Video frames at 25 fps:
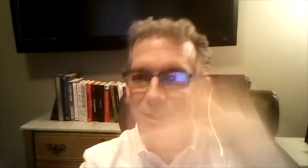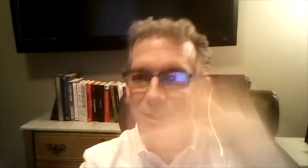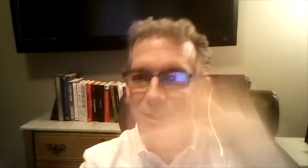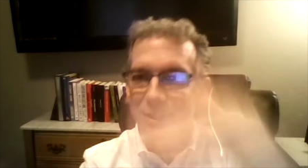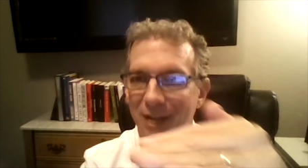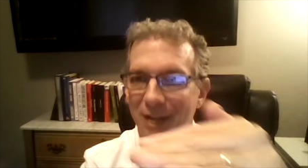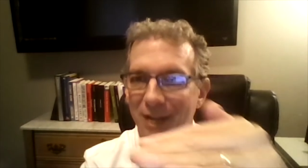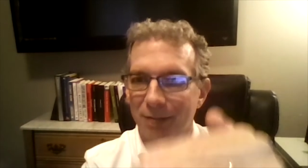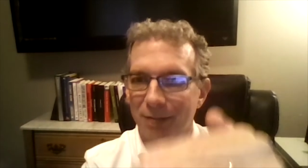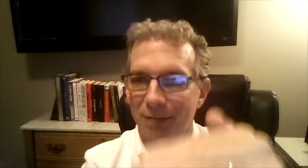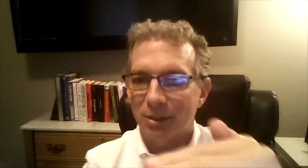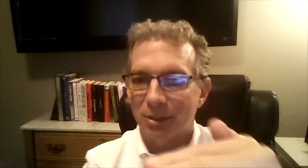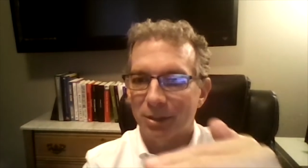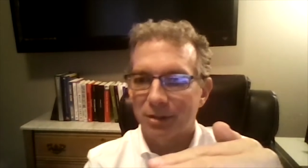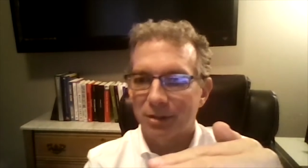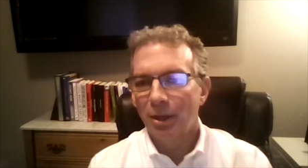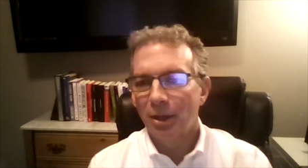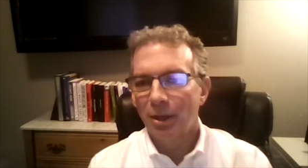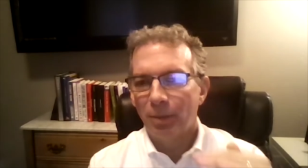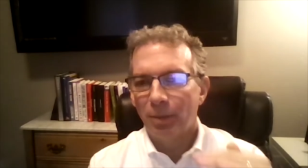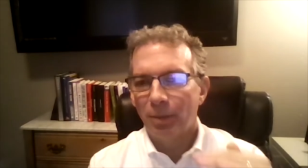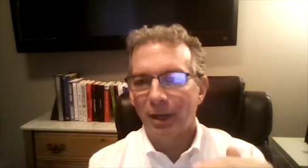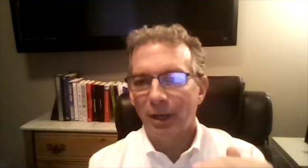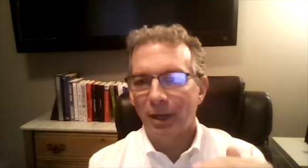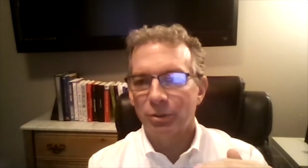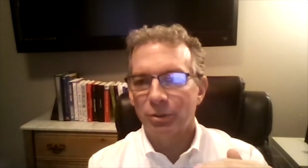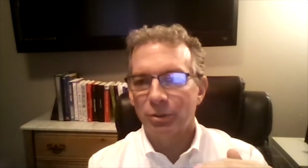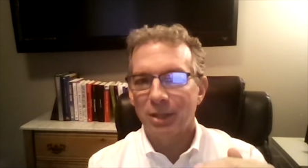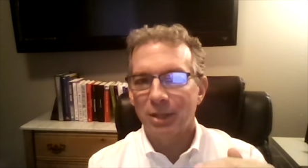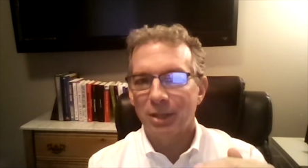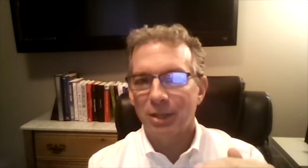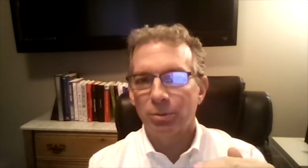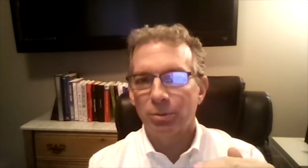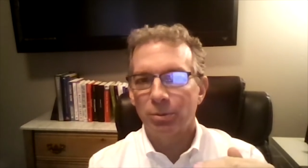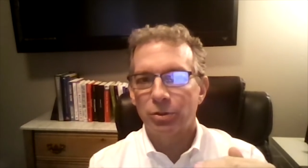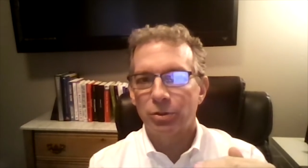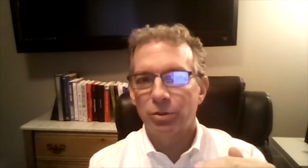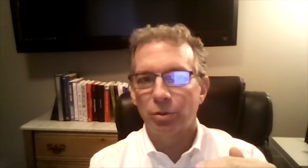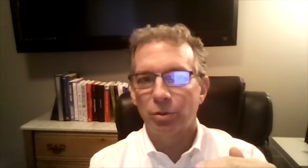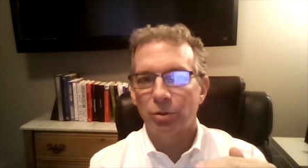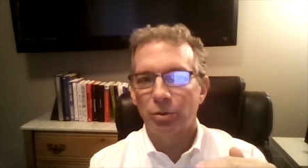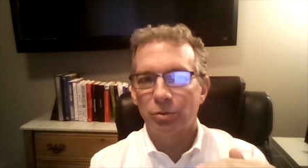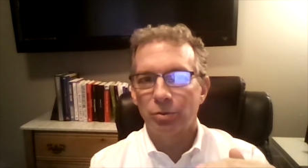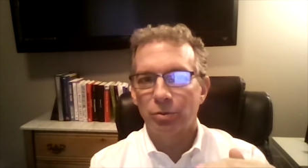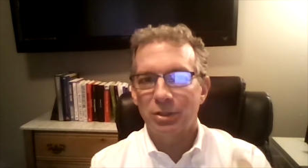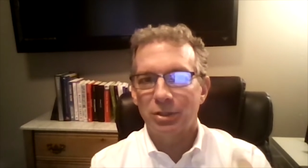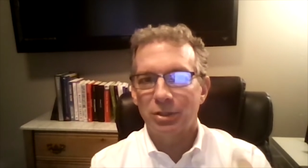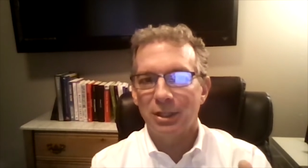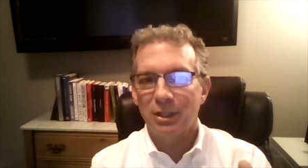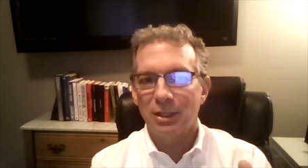tighten. But I was able to
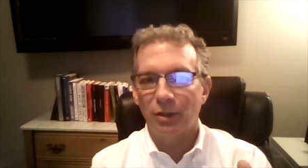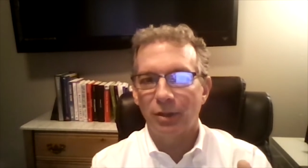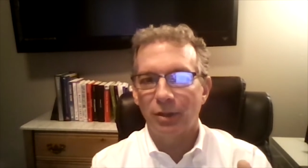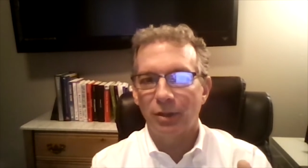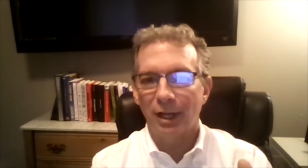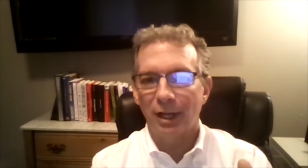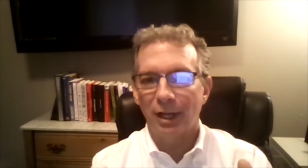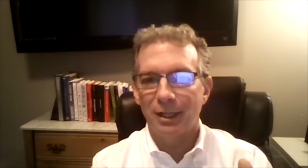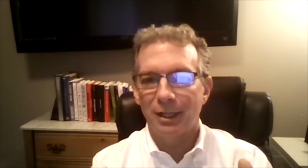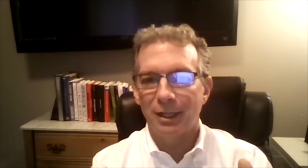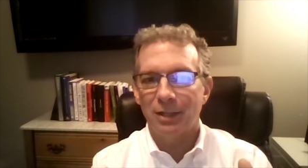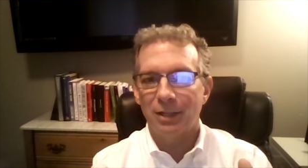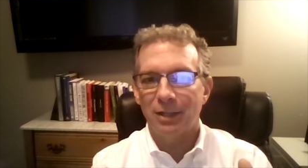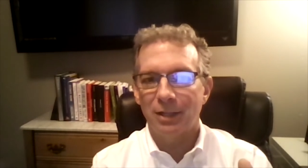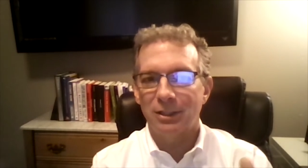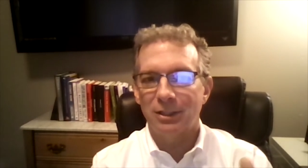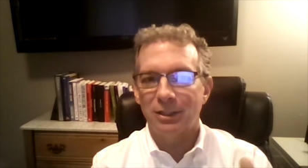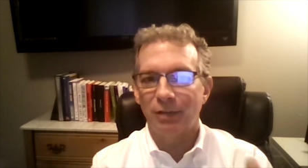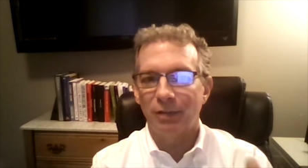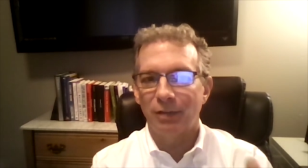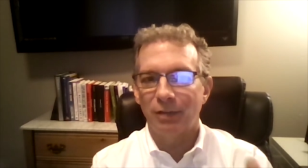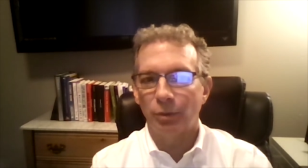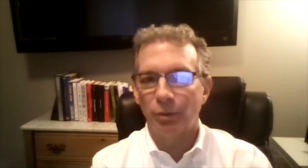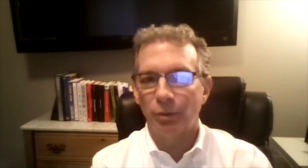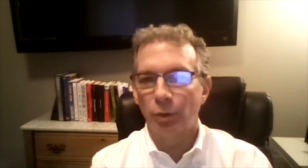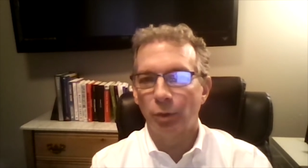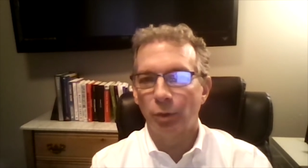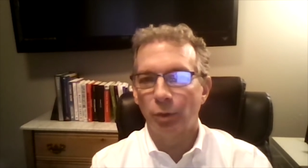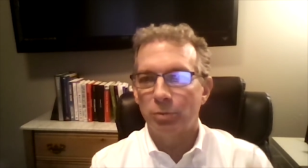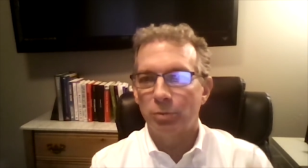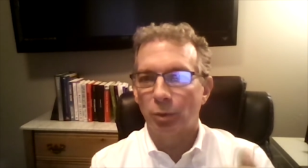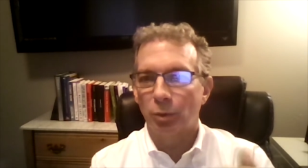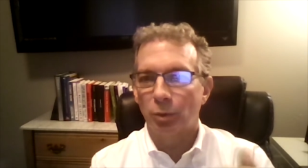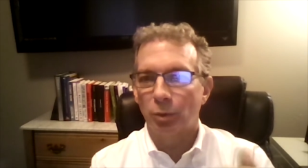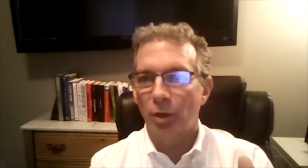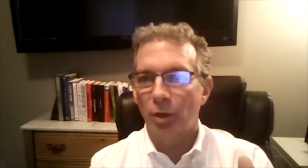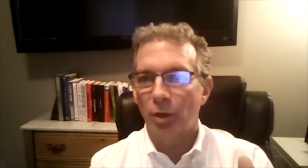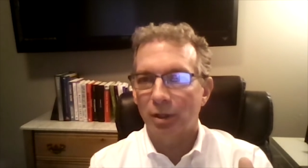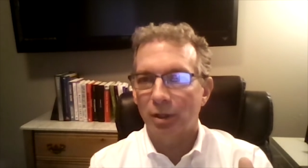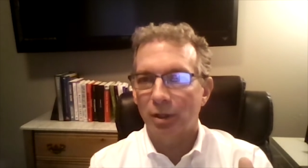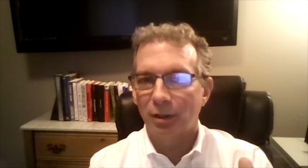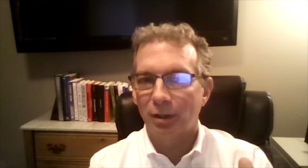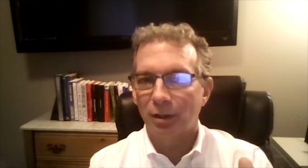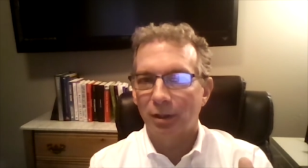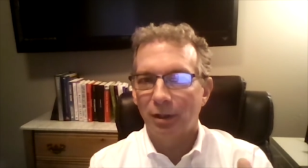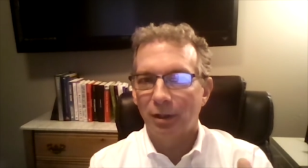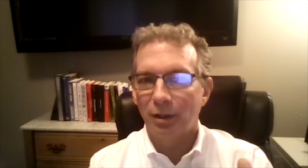see that I needed to give it room to work.